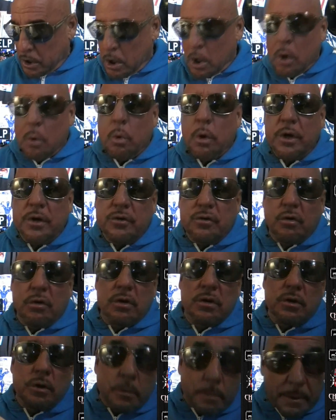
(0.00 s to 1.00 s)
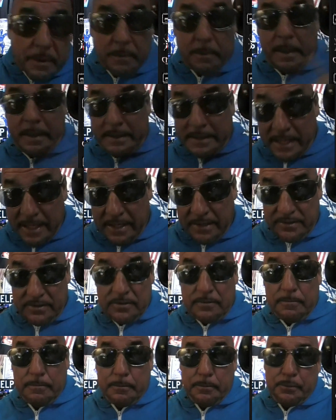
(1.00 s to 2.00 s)
We're going to talk a little bit about this
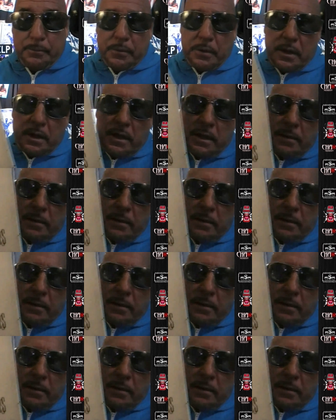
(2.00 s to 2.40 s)
in a